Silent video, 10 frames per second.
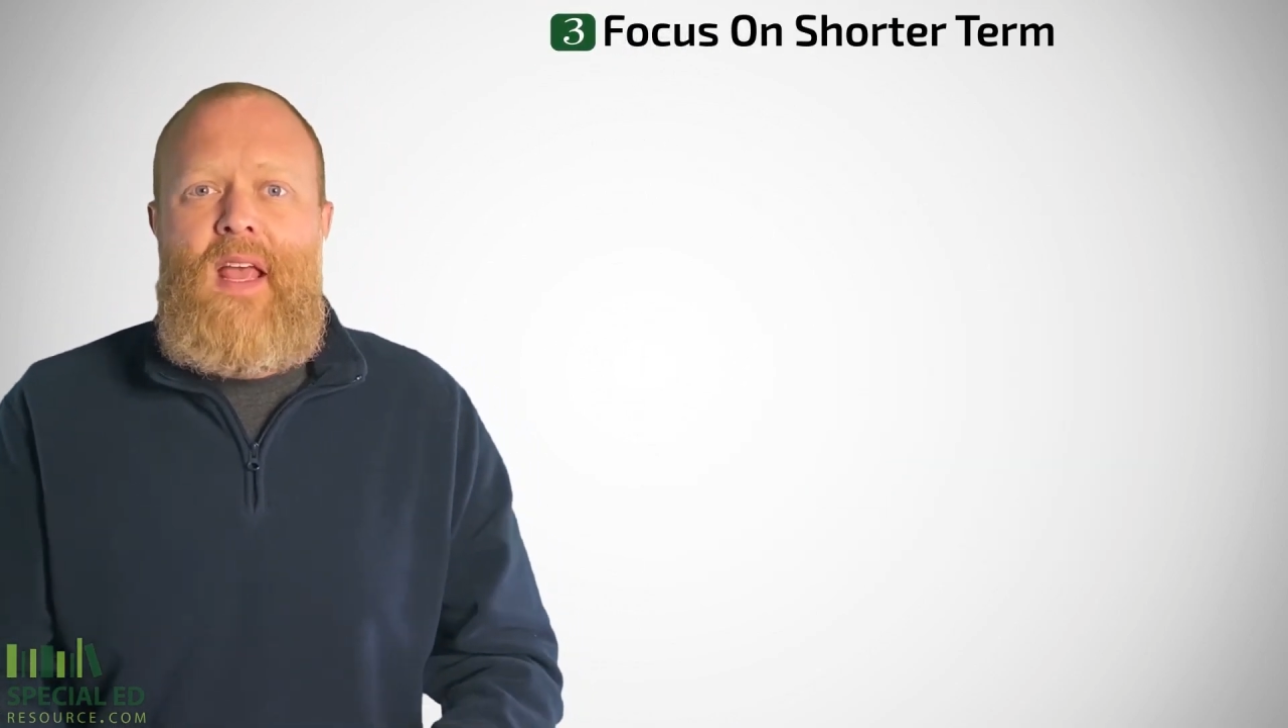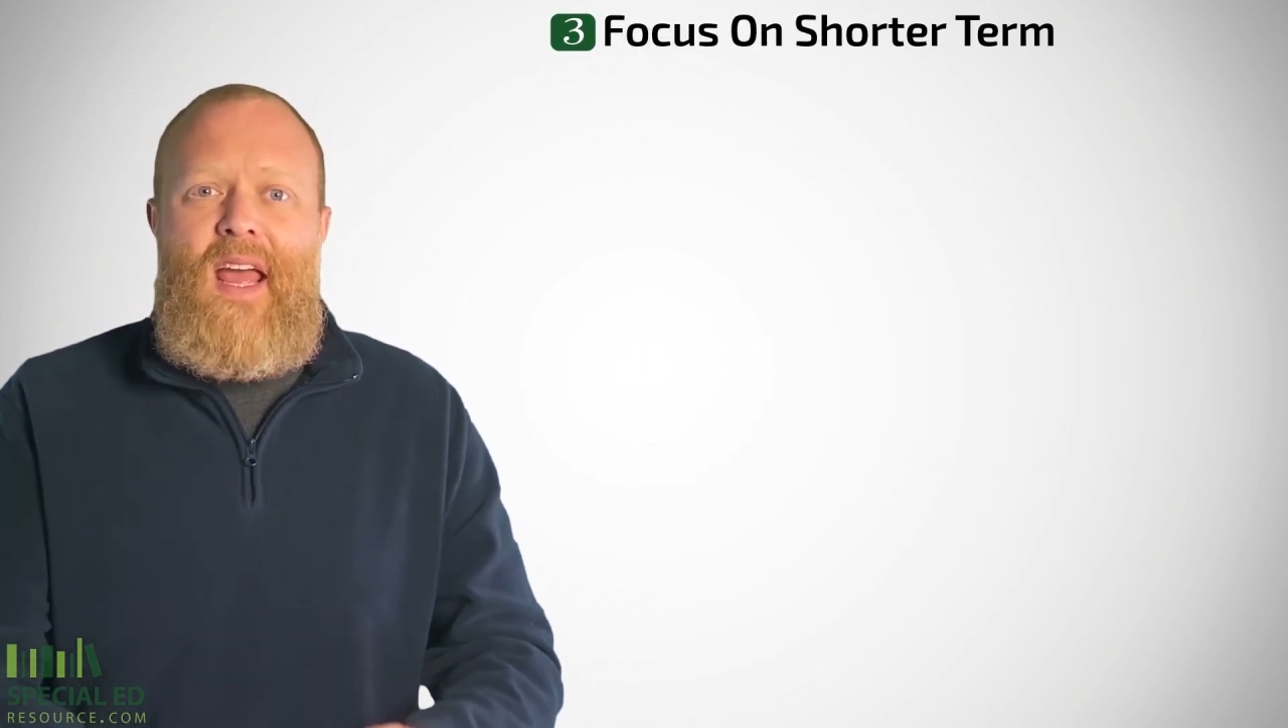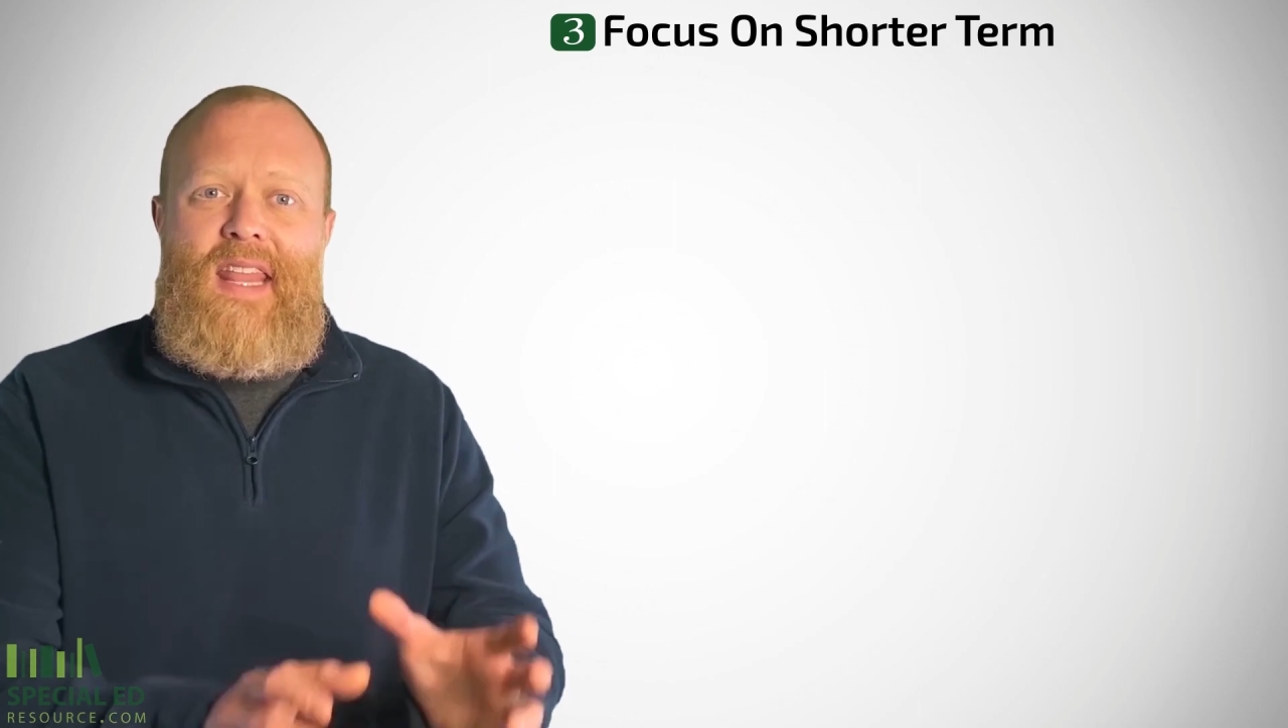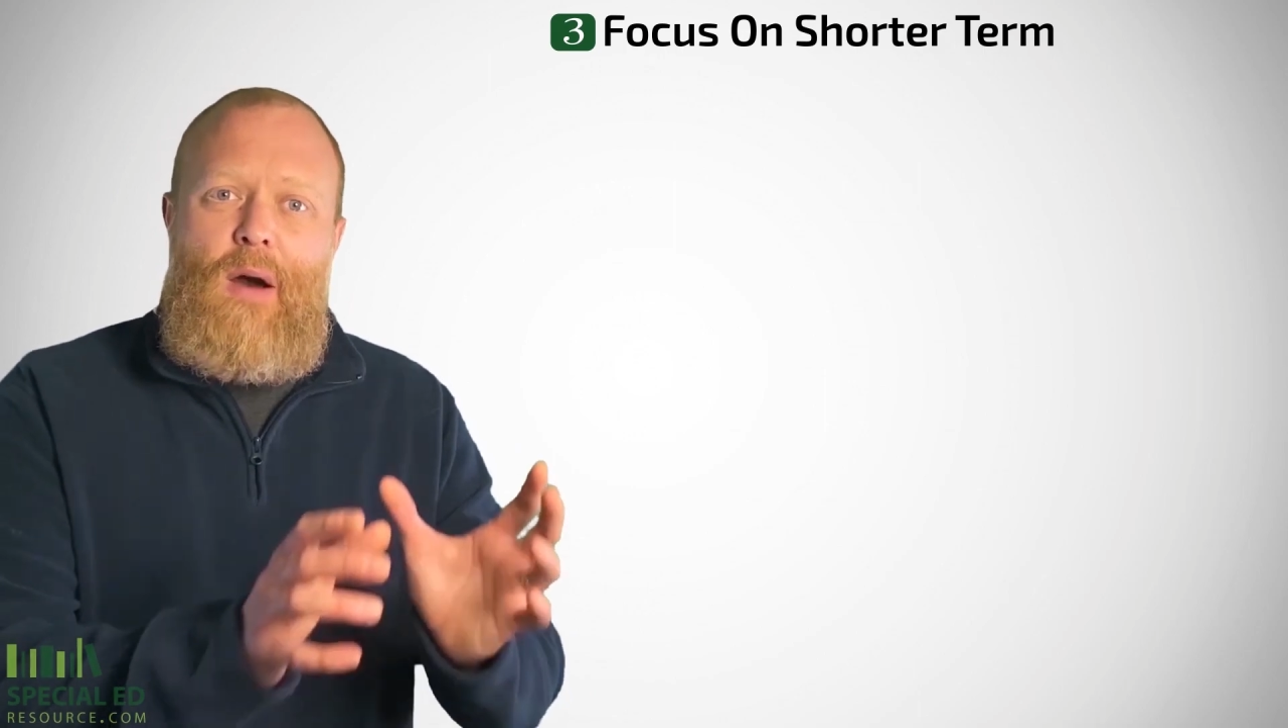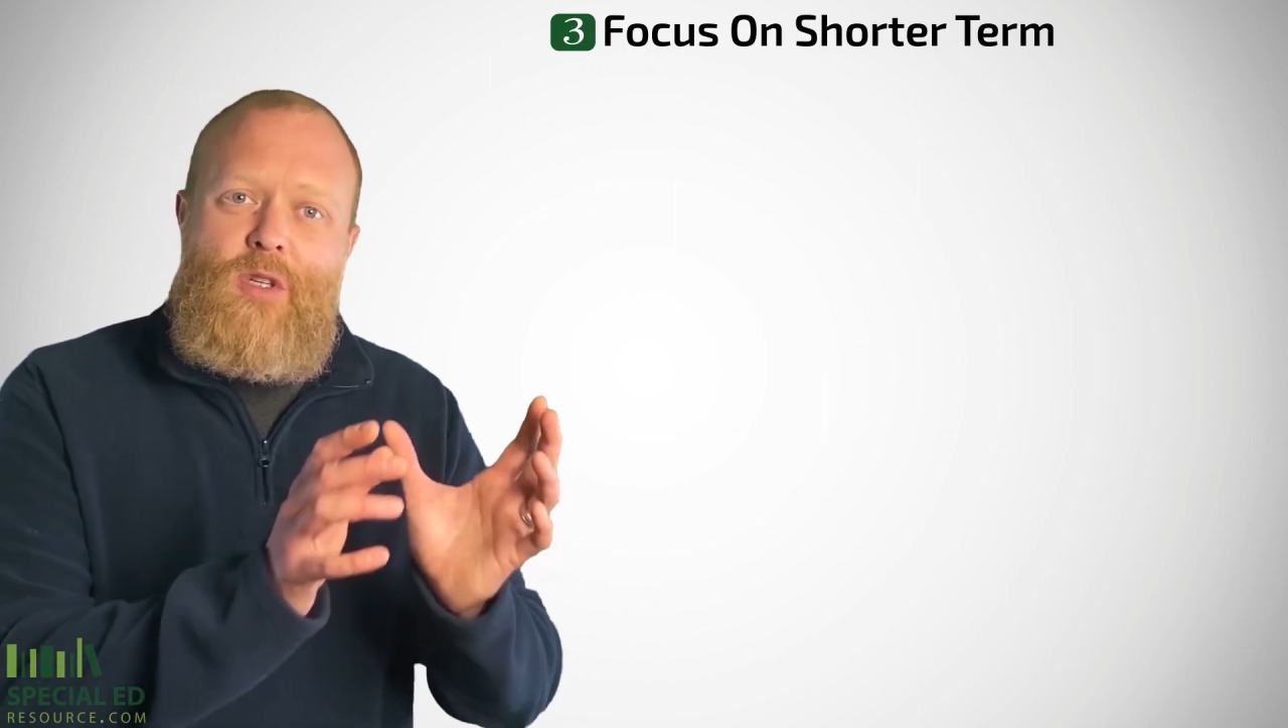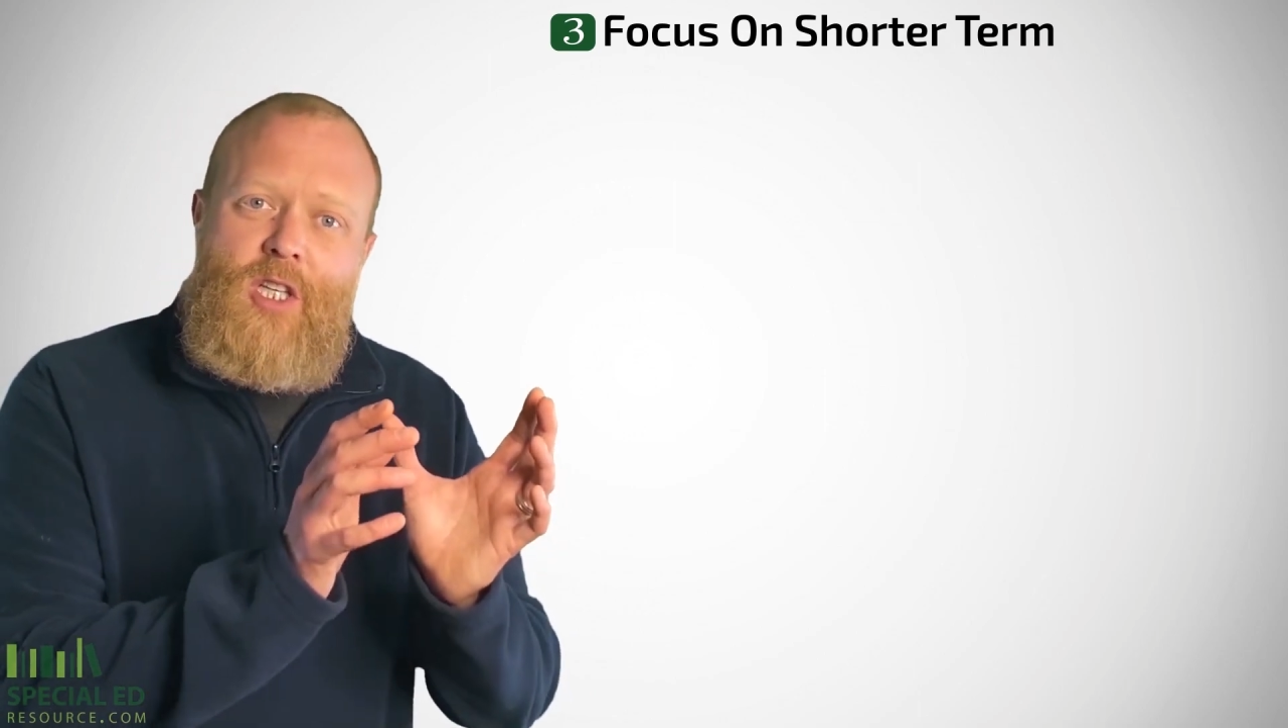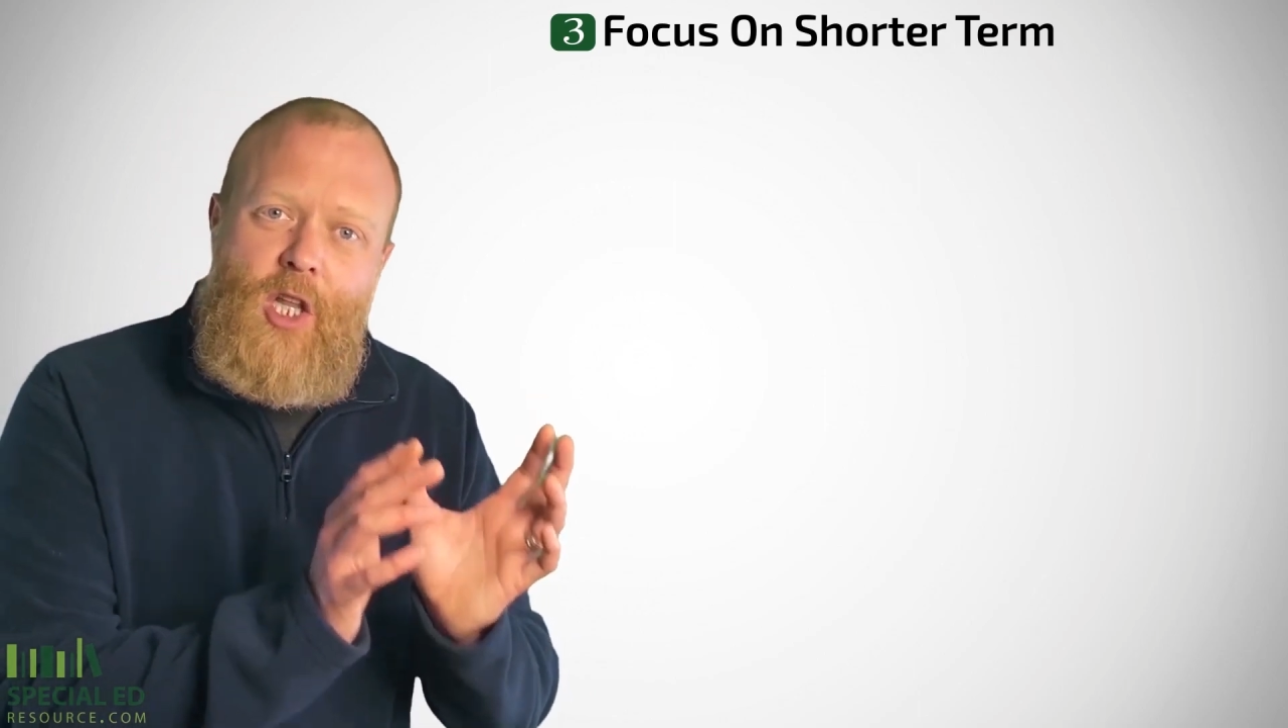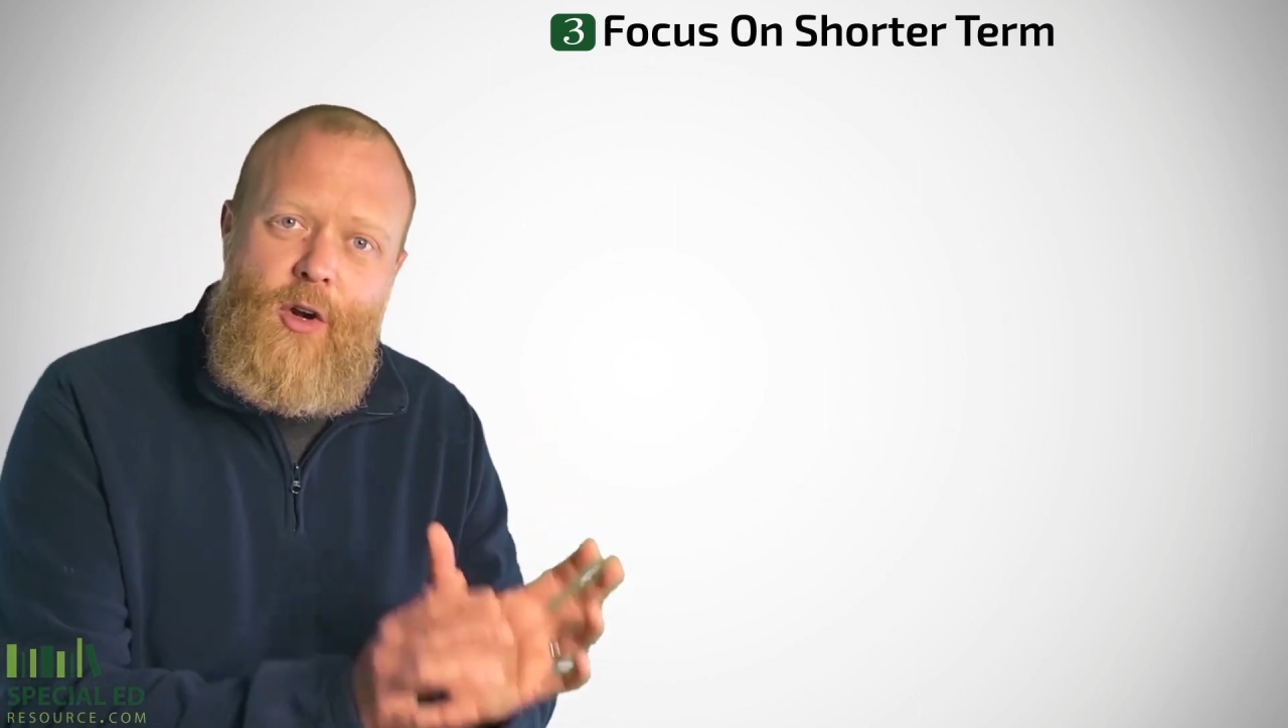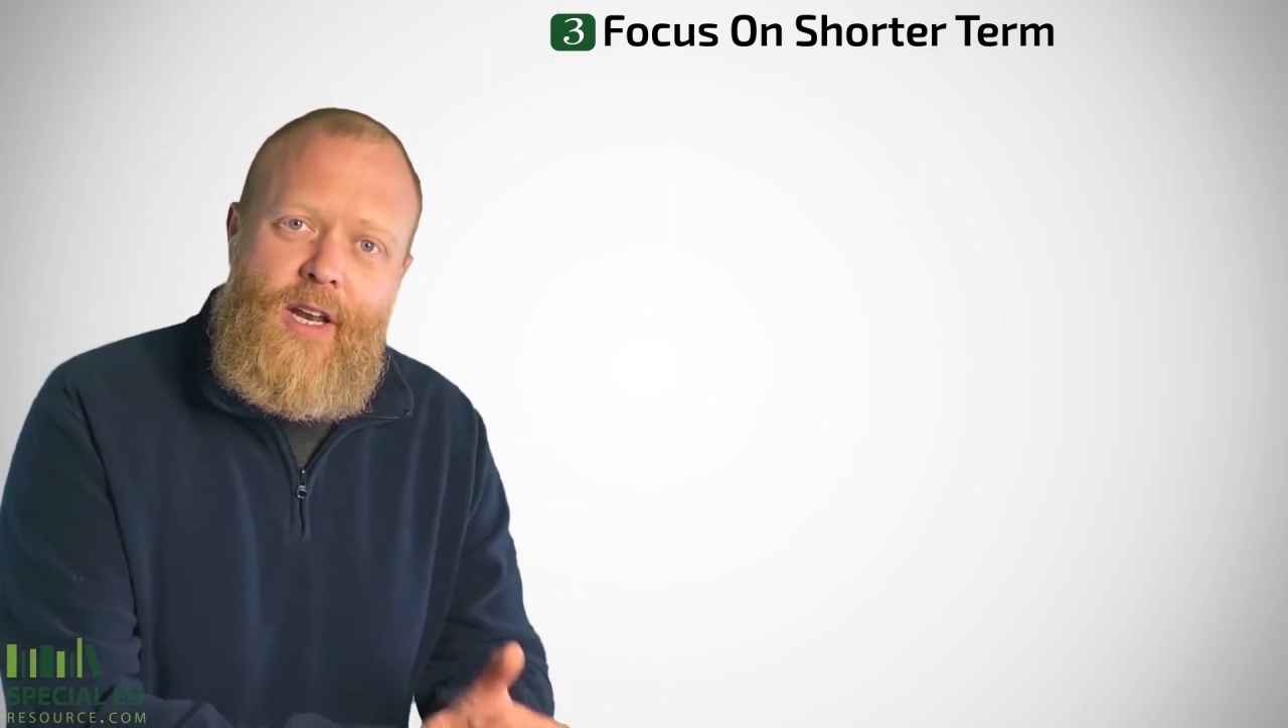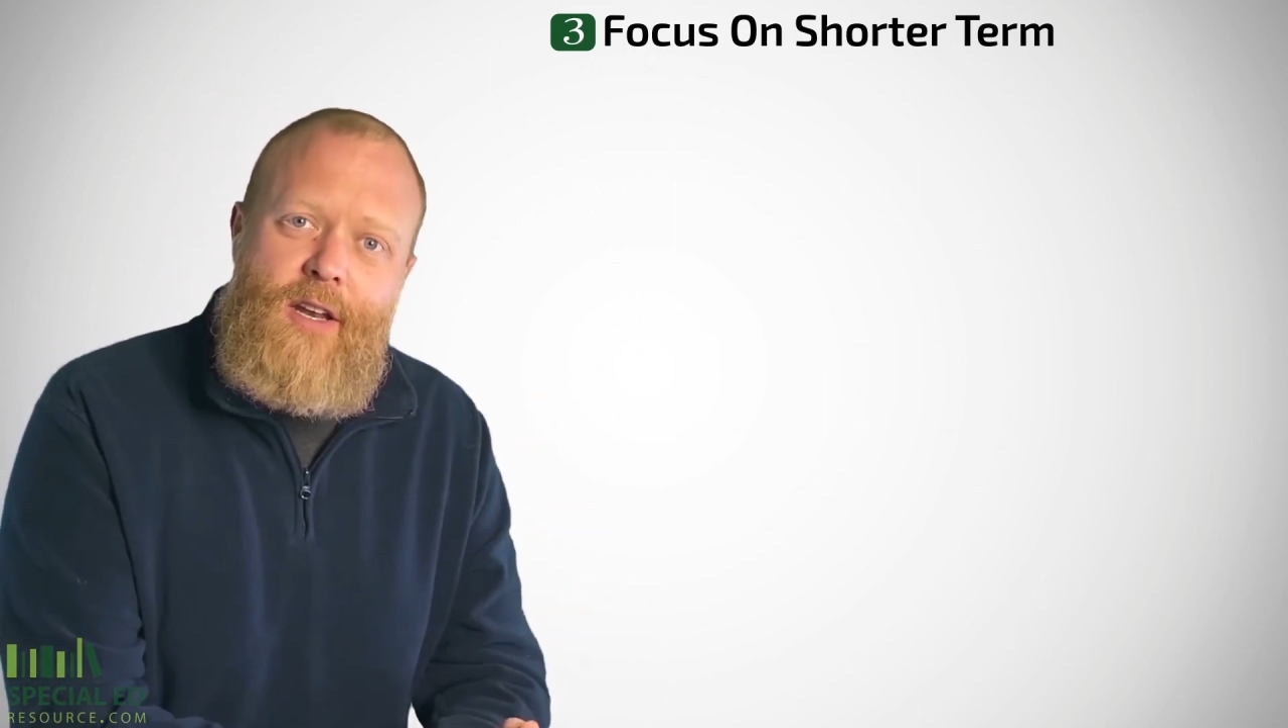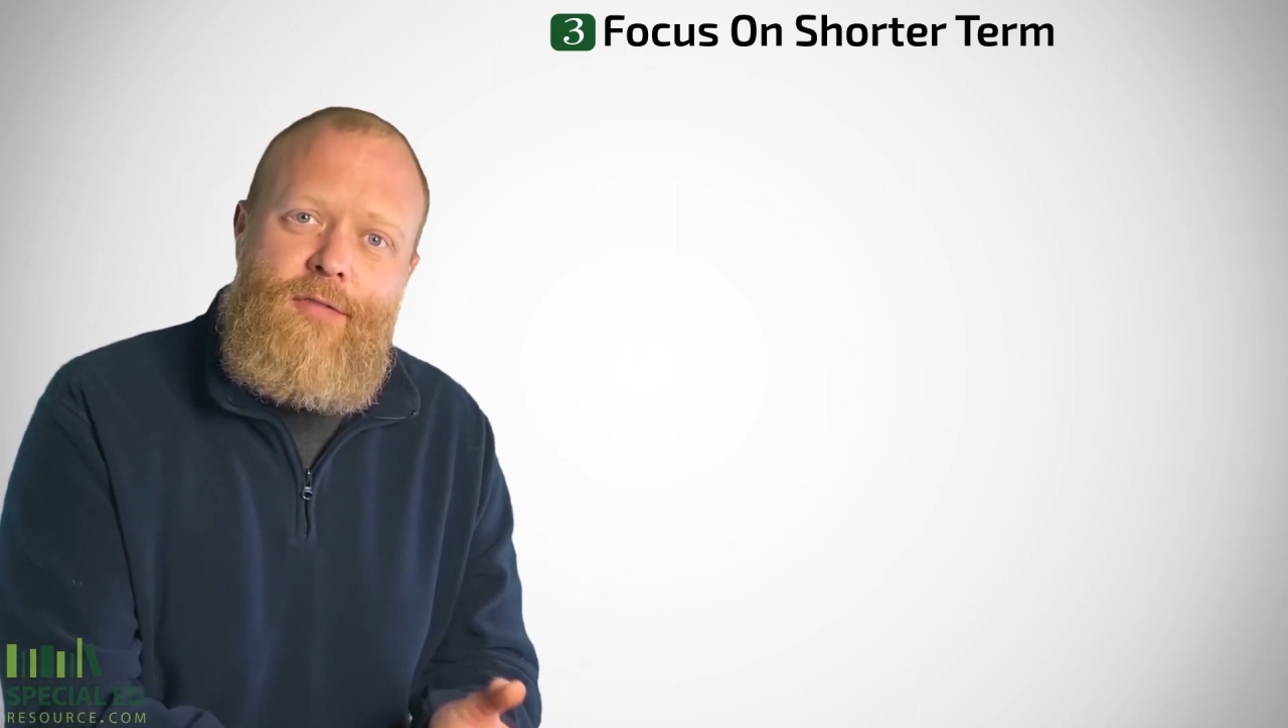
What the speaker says: and that was learning